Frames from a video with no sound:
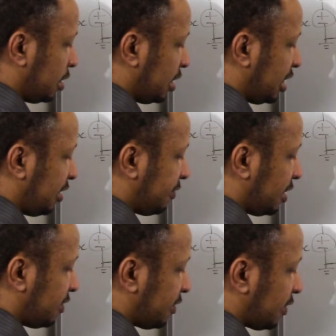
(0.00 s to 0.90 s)

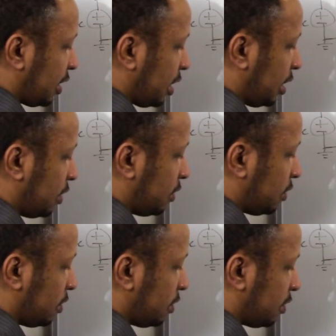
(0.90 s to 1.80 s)
dVc
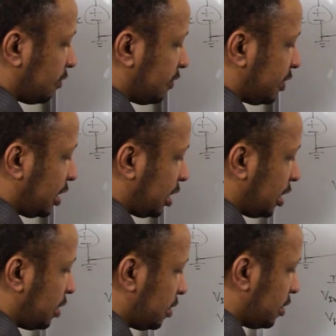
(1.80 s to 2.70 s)

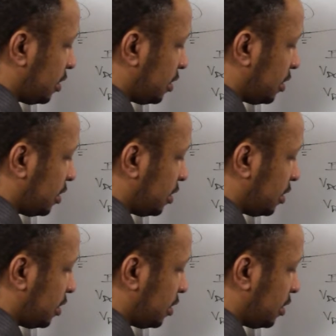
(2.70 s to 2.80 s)
t